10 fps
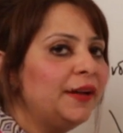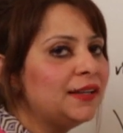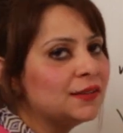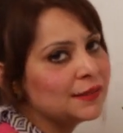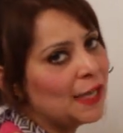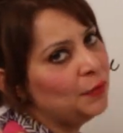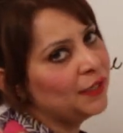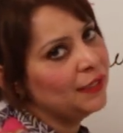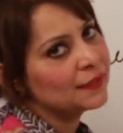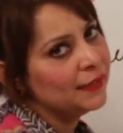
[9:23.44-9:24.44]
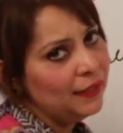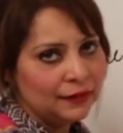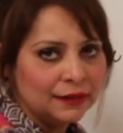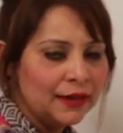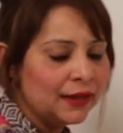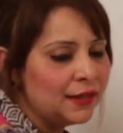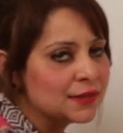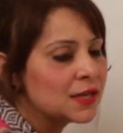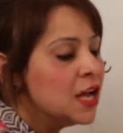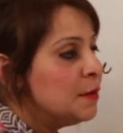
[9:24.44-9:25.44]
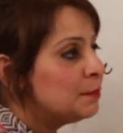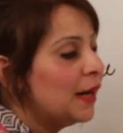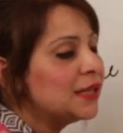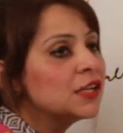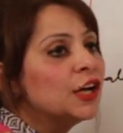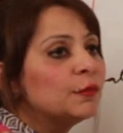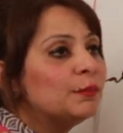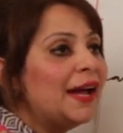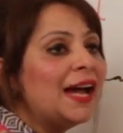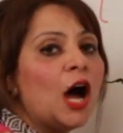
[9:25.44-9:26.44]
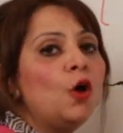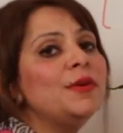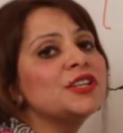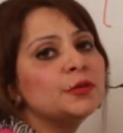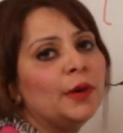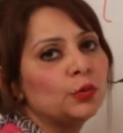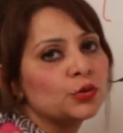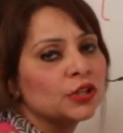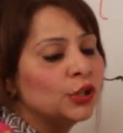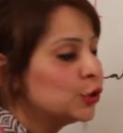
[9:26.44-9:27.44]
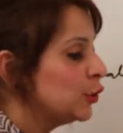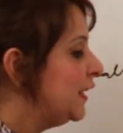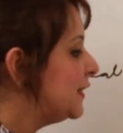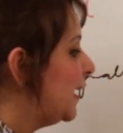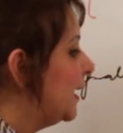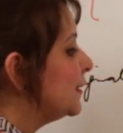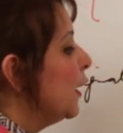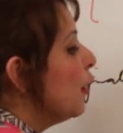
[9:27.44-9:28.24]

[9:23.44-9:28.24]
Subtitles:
gets simultaneously decreased. But by how much amount? So he says,